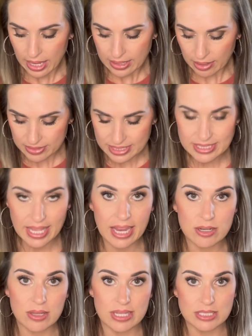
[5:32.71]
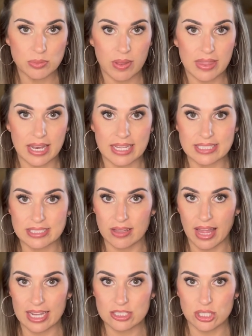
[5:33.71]
Now this candle is one that I still
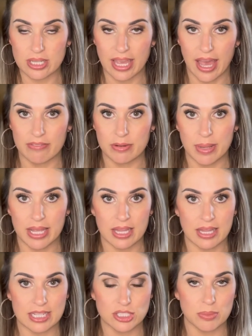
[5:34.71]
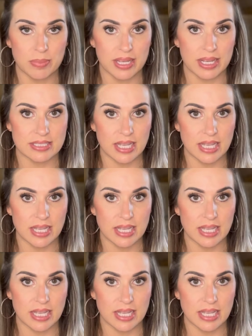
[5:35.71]
actually have in my collection because